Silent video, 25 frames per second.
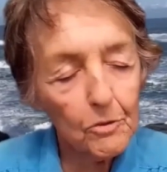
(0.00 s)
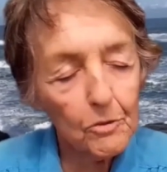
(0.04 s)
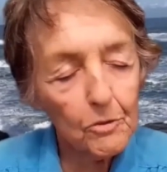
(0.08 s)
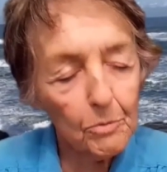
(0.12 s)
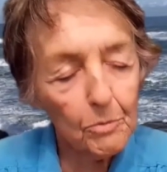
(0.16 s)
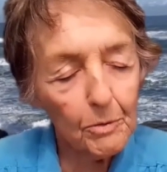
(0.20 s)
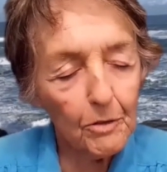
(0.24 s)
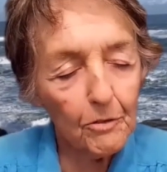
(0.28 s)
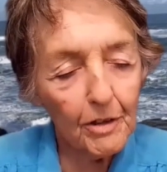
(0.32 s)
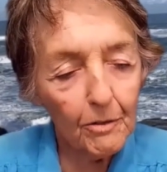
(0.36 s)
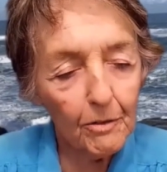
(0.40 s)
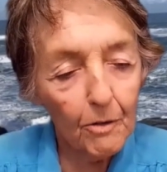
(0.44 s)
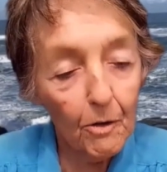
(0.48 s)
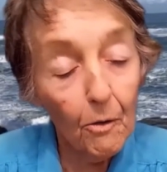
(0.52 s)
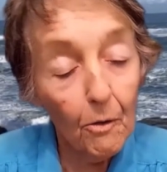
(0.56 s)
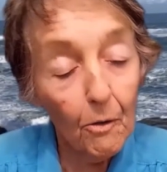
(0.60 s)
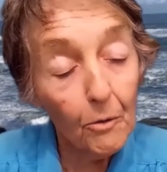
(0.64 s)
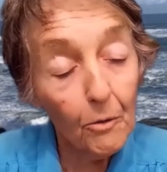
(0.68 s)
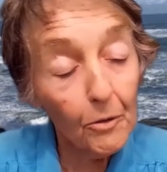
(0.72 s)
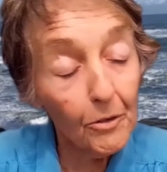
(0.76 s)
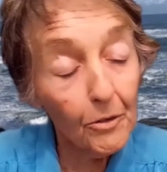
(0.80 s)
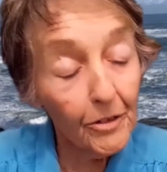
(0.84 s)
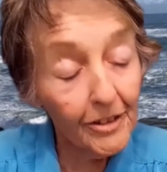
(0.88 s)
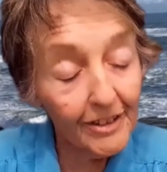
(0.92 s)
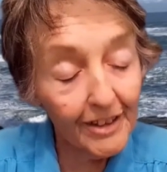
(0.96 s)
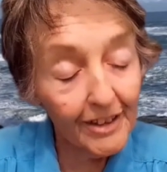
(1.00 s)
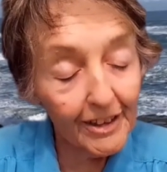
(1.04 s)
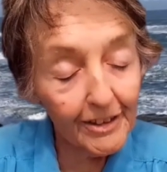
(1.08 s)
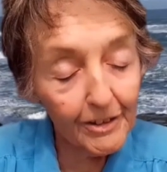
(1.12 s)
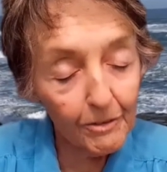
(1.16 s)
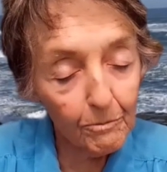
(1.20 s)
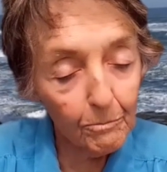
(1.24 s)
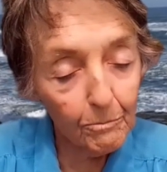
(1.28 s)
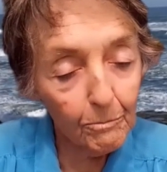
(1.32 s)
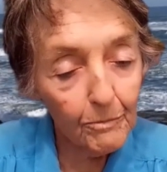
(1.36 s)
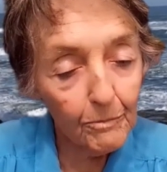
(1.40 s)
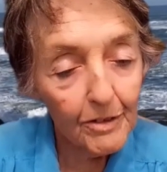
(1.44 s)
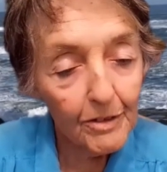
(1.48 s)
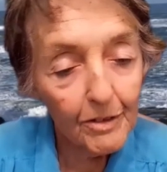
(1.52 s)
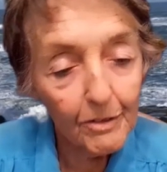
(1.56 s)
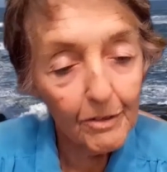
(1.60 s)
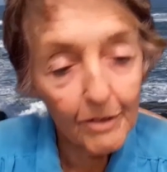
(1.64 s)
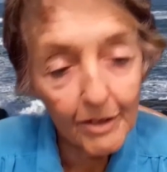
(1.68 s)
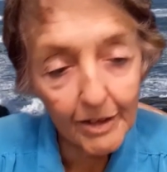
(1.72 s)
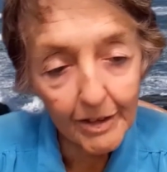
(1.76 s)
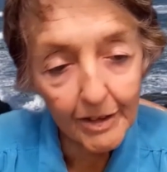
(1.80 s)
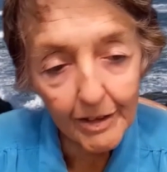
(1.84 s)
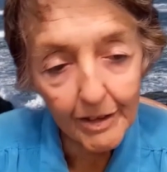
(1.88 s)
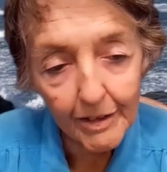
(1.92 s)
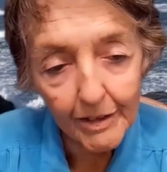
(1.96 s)
when you think, oh, good, I can
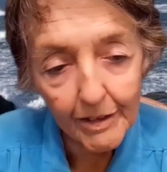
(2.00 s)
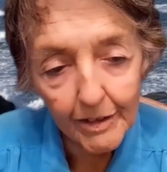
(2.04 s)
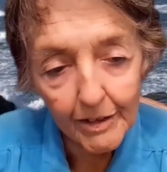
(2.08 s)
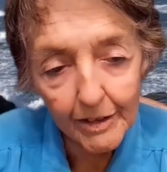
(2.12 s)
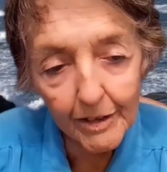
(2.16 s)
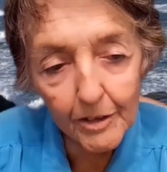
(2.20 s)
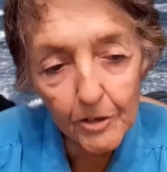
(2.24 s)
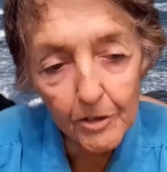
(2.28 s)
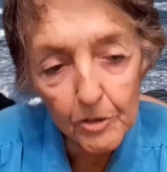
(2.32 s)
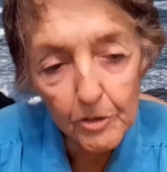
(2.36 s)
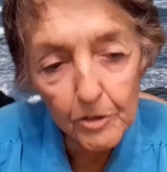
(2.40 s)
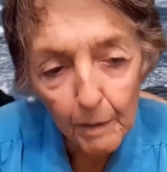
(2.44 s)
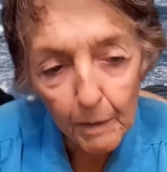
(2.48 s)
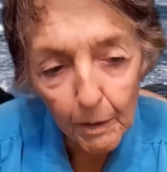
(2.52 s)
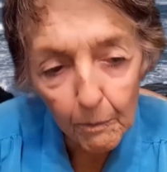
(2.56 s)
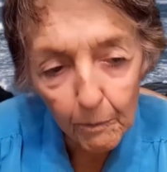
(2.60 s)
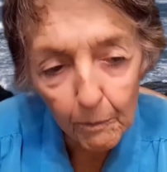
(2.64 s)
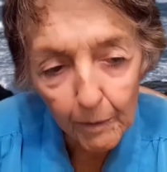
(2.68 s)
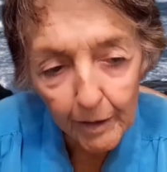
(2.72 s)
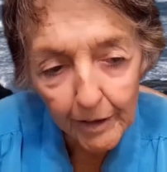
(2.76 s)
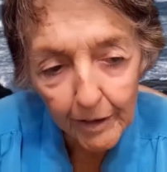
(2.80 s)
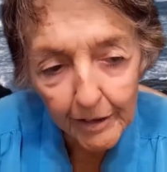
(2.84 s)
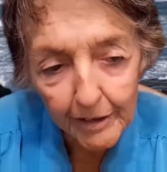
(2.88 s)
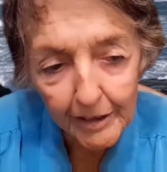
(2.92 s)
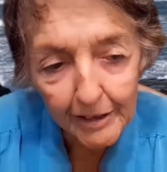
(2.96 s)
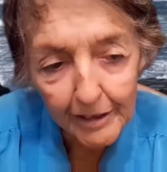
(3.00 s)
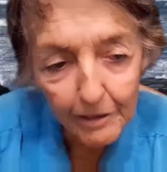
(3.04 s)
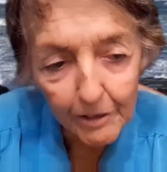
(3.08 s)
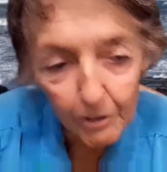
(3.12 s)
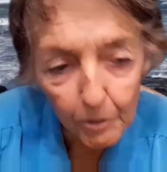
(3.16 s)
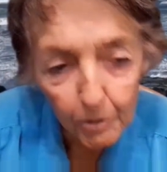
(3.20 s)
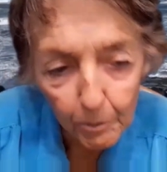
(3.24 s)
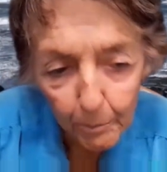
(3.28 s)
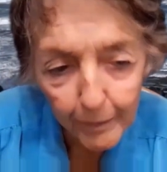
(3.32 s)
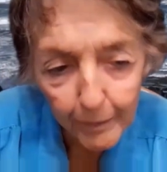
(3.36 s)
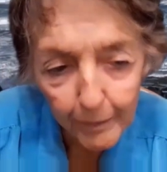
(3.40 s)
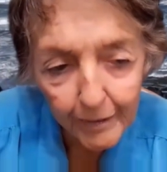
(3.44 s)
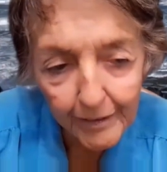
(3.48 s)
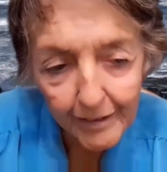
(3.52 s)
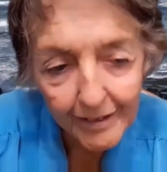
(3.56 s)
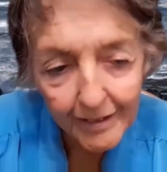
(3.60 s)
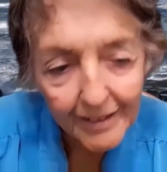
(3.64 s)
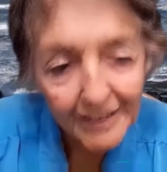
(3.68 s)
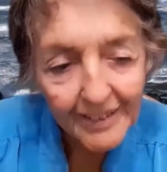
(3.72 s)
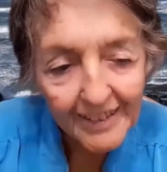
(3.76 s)
inch my way in a little bit.